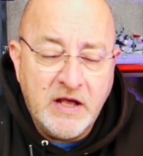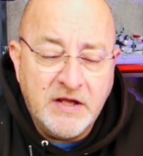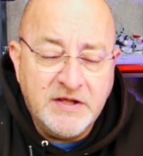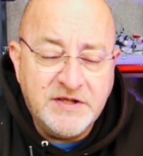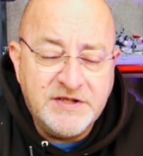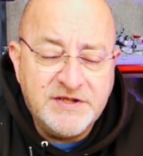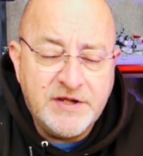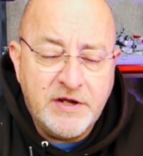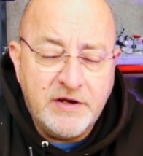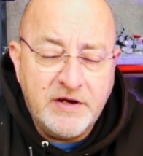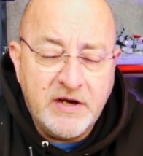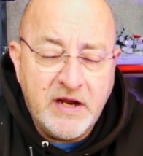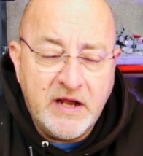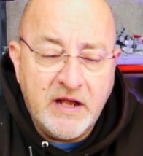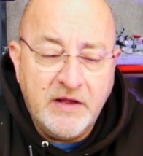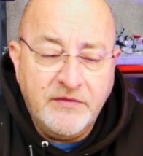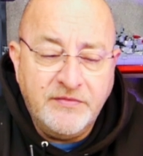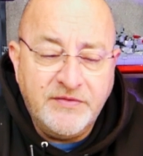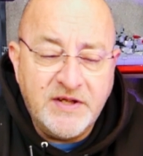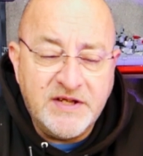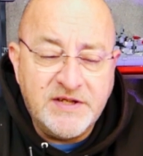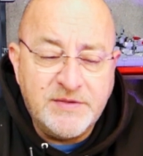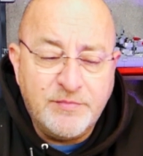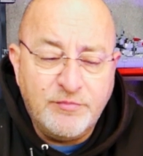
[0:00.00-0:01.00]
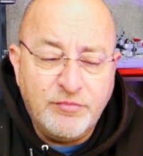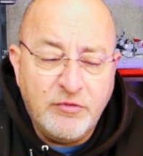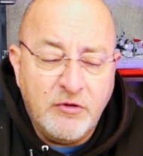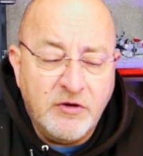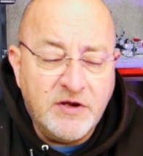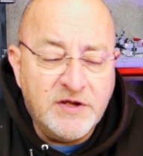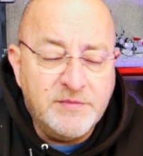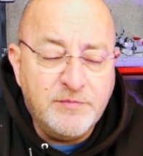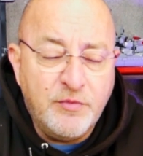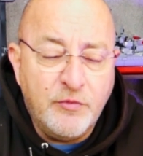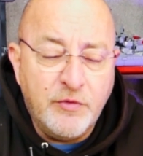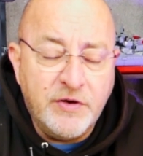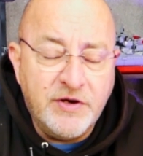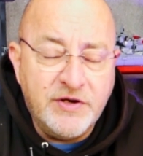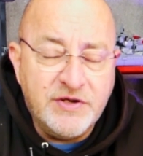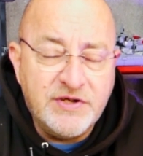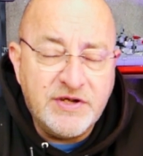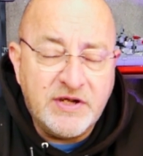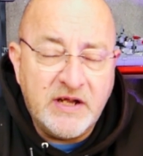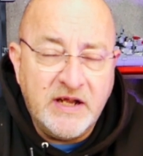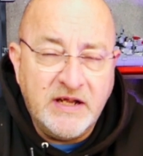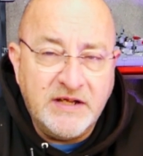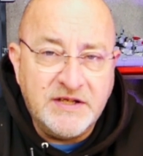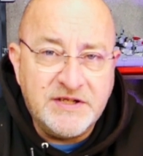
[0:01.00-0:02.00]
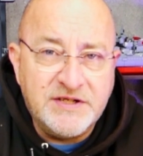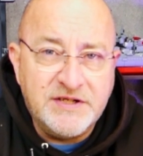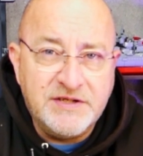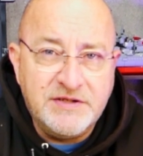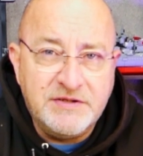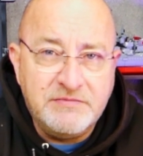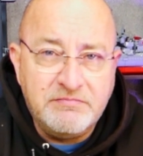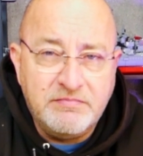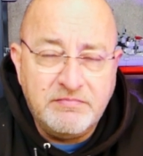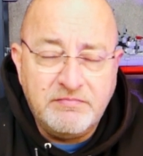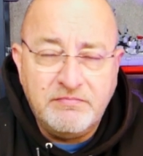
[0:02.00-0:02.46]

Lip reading: Certainly at this price point, it's